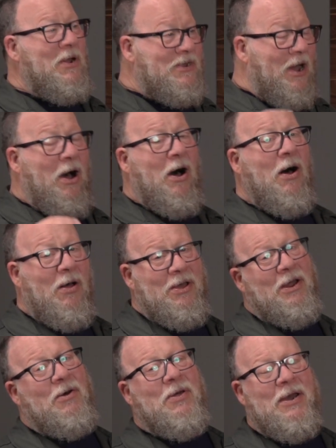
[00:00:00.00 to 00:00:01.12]
it's all,
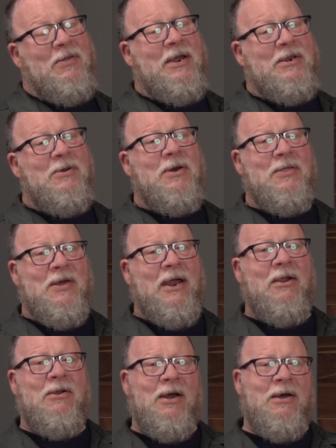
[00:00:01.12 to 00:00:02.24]
they do it
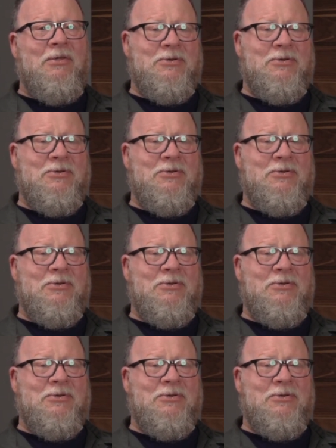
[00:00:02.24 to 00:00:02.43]
there.